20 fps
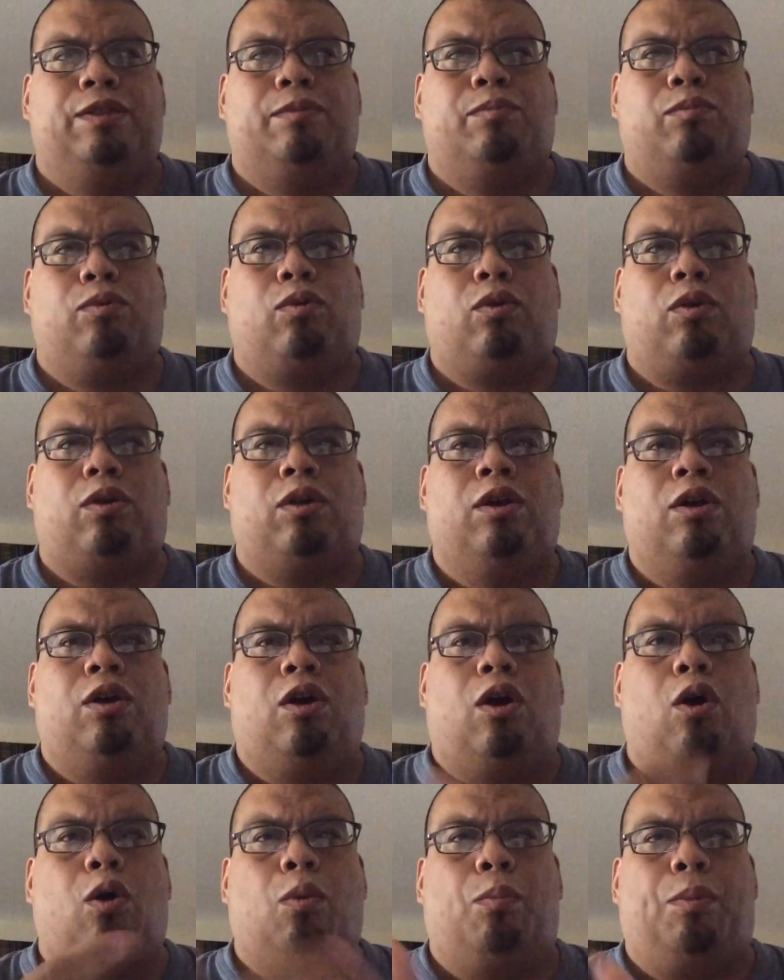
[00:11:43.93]
The more
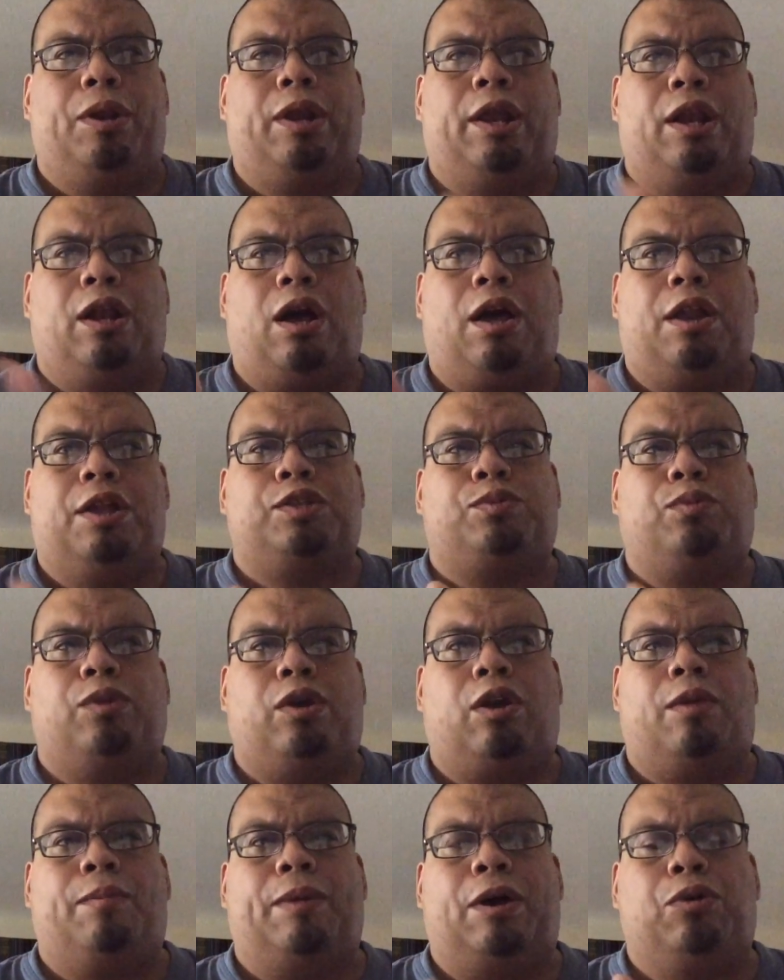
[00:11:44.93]
open and honest
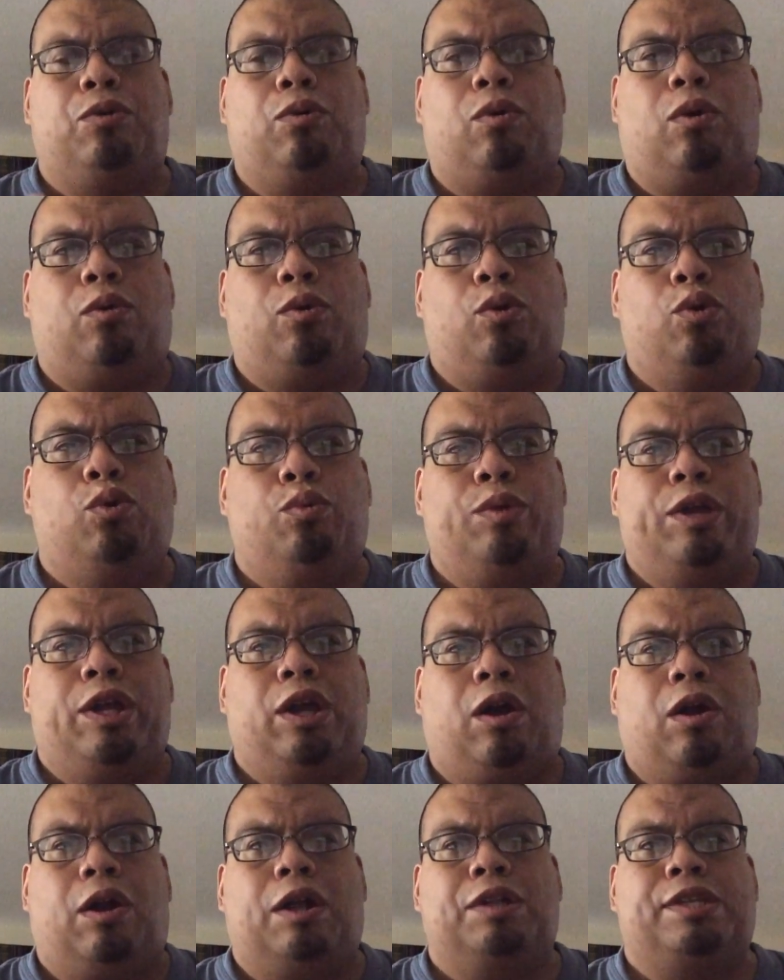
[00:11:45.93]
we are about who we
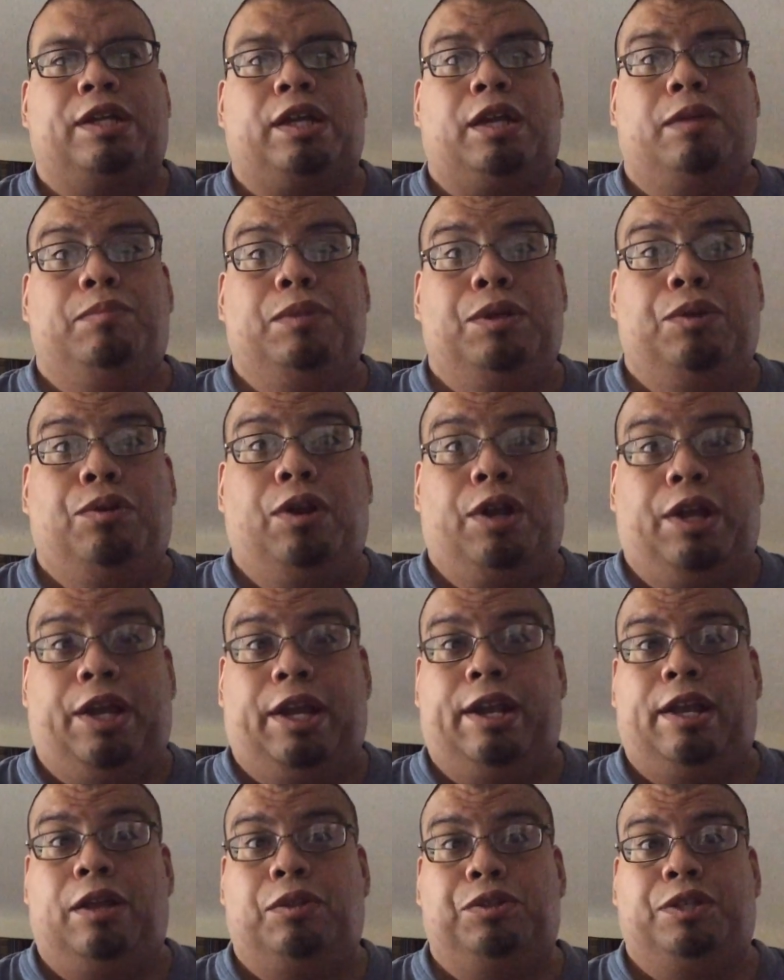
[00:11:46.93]
are as a
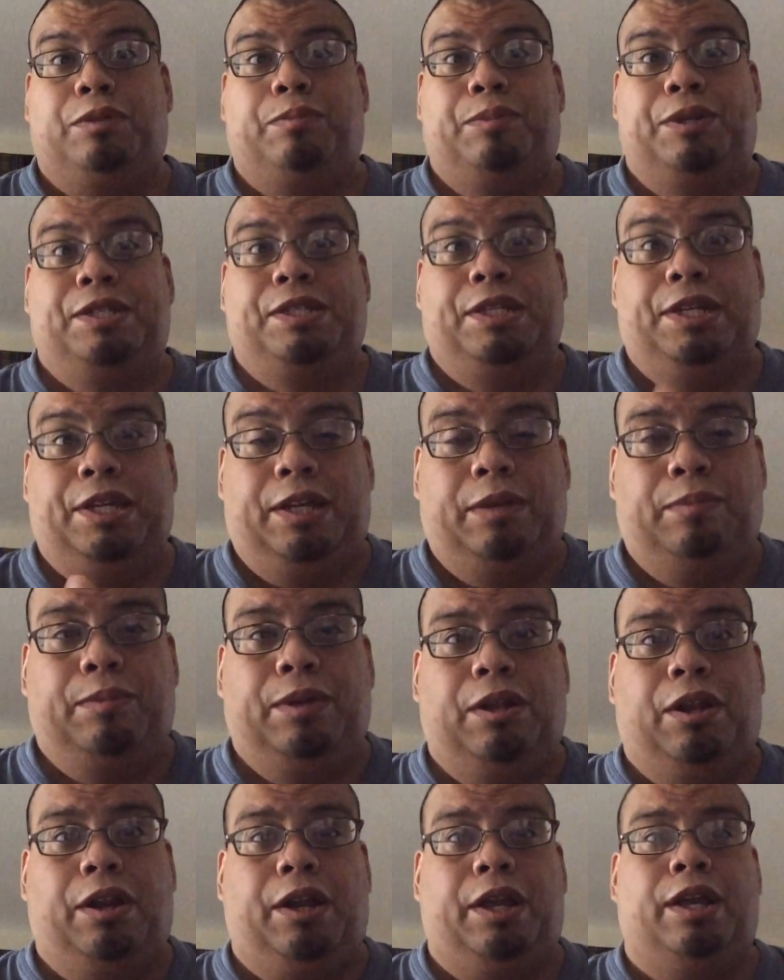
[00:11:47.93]
community, an LGBT
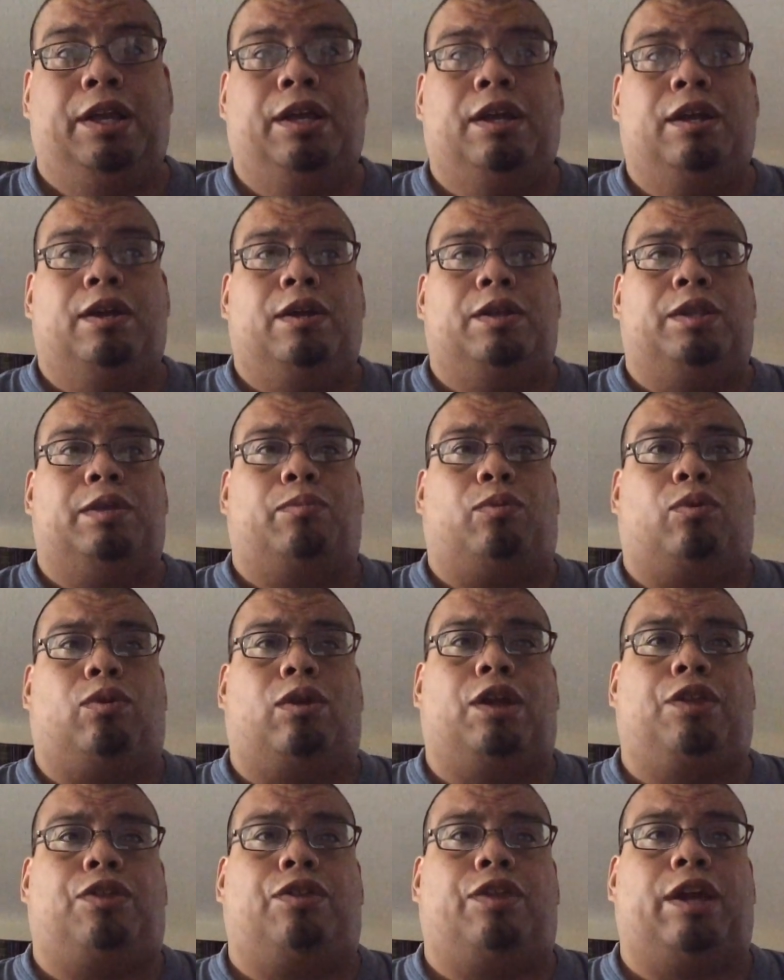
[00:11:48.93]
community, the
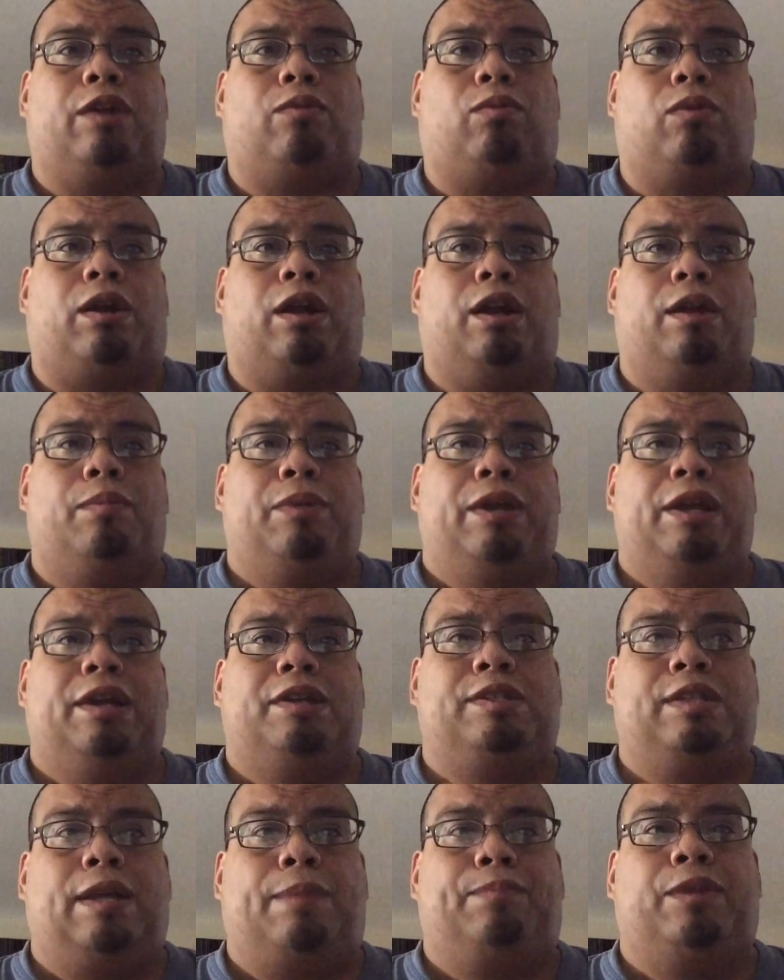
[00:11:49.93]
more I think we're going to be
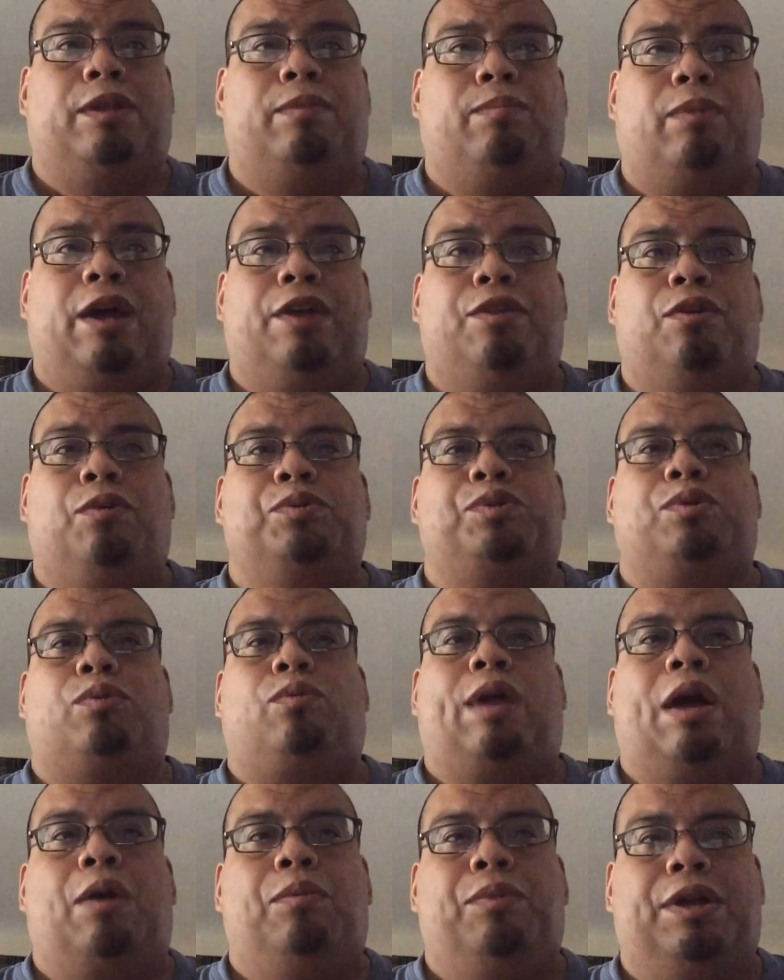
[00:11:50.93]
accepted by those
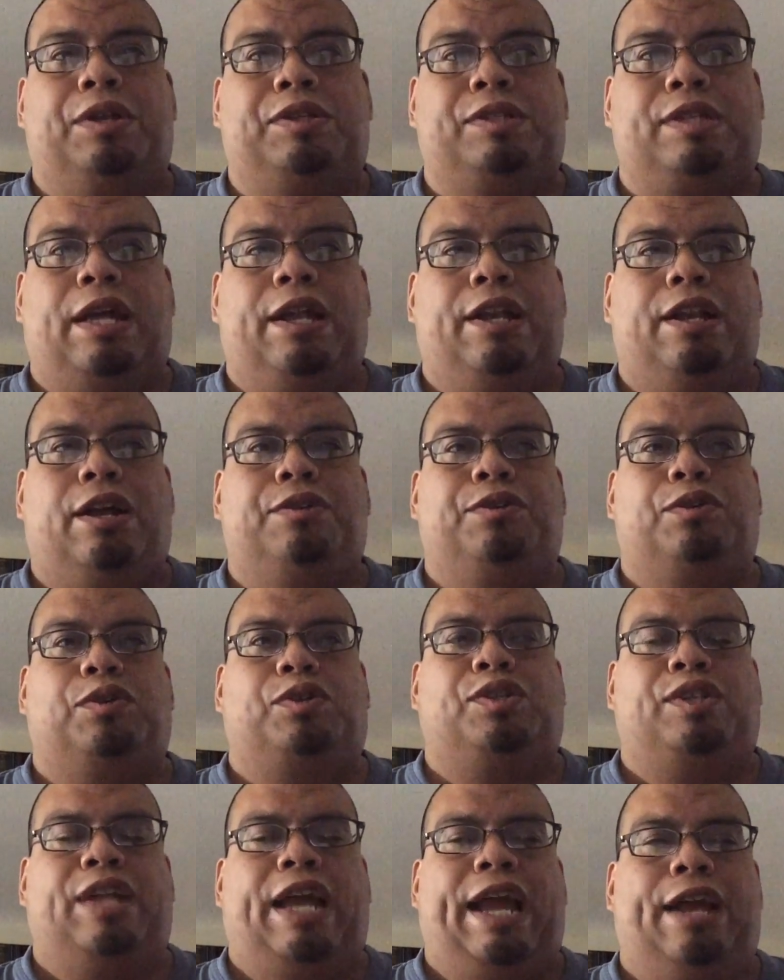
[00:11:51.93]
around us and
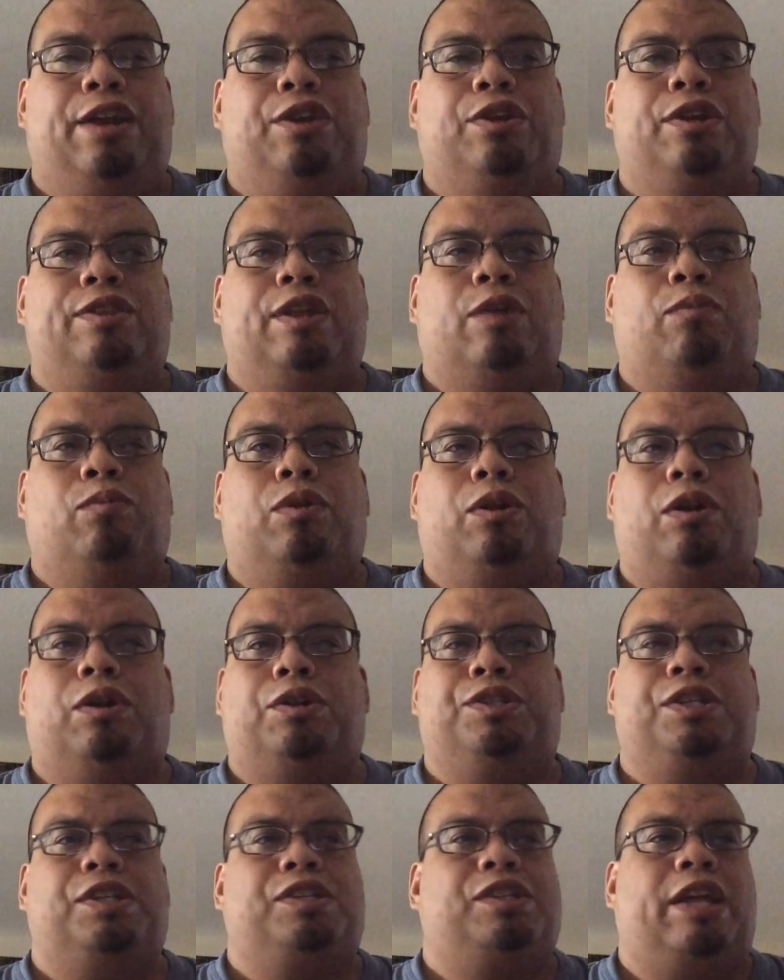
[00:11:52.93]
understand that we're
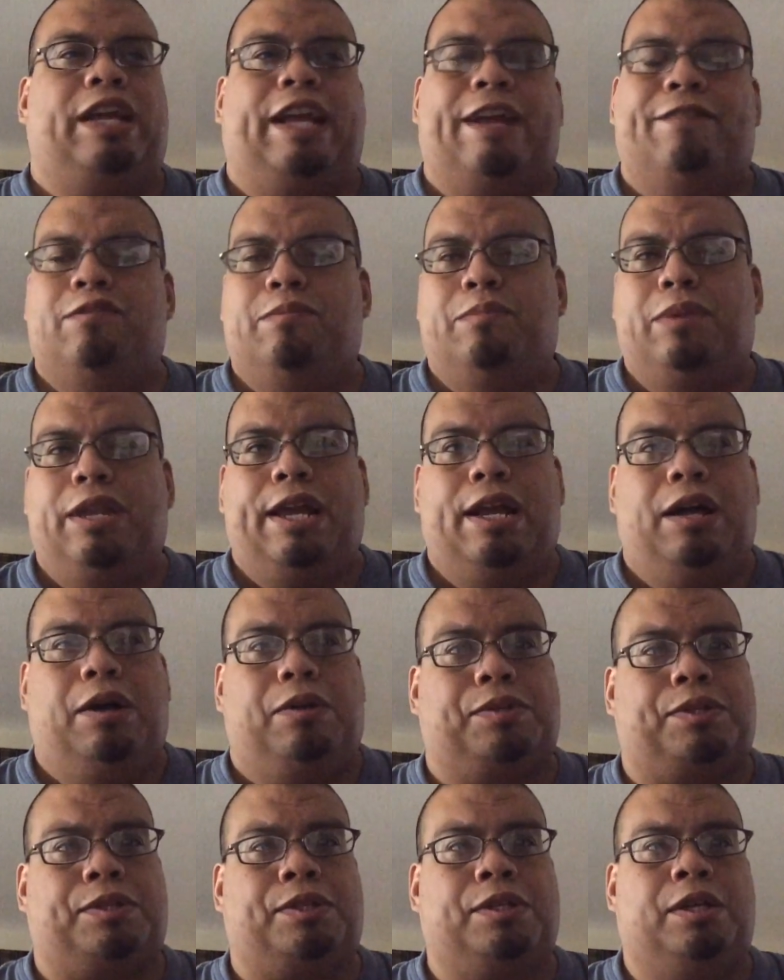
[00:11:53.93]
just like everybody
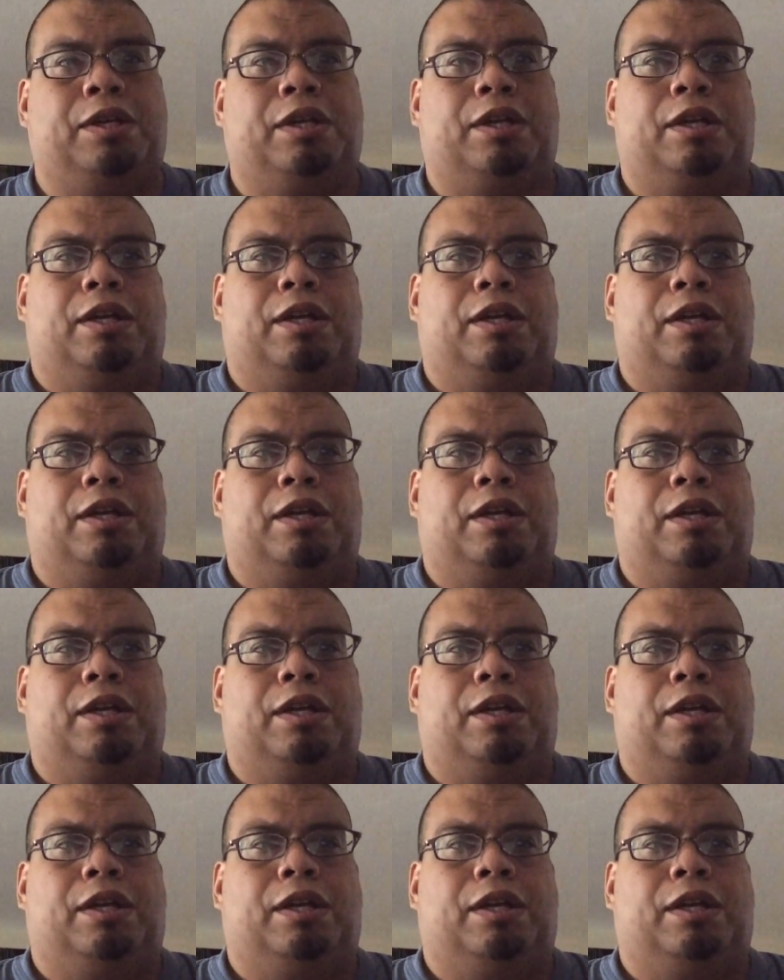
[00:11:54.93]
else.